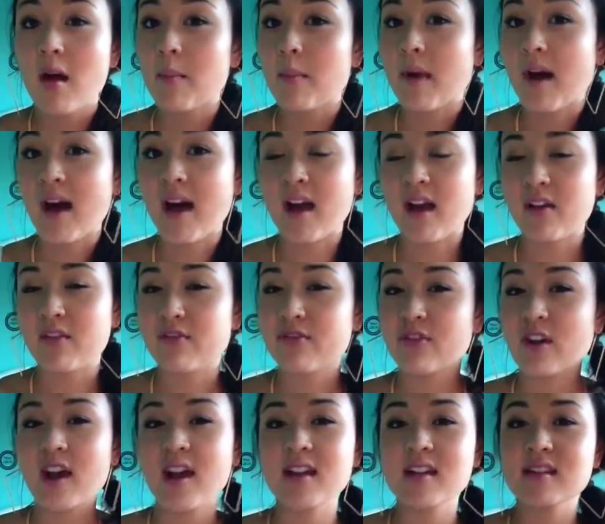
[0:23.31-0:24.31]
my
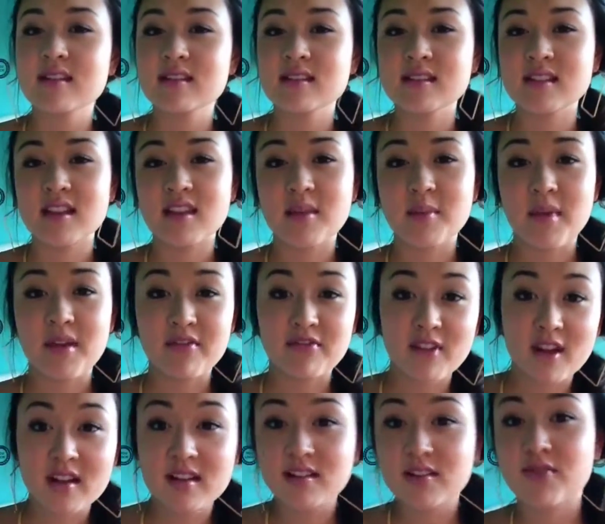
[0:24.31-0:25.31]
friends and then my
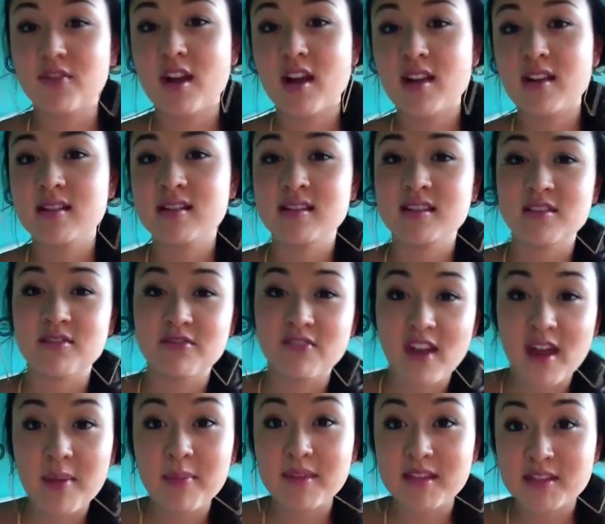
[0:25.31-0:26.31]
friends' friends and
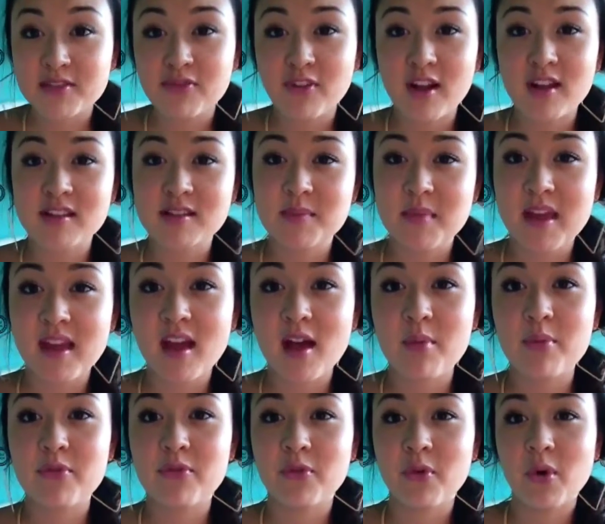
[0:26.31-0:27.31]
family's friends
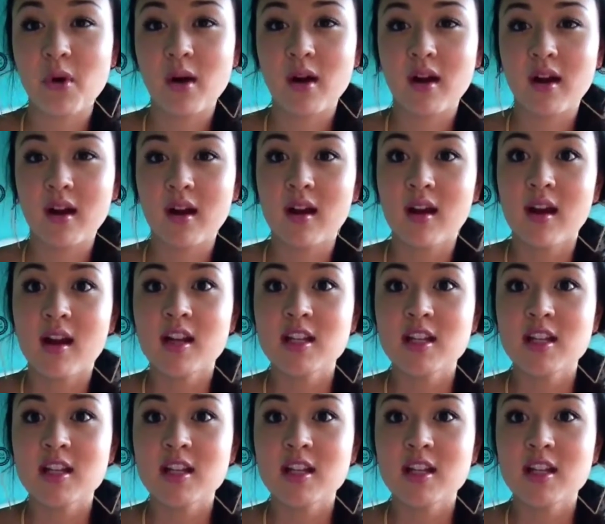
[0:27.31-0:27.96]
makeup for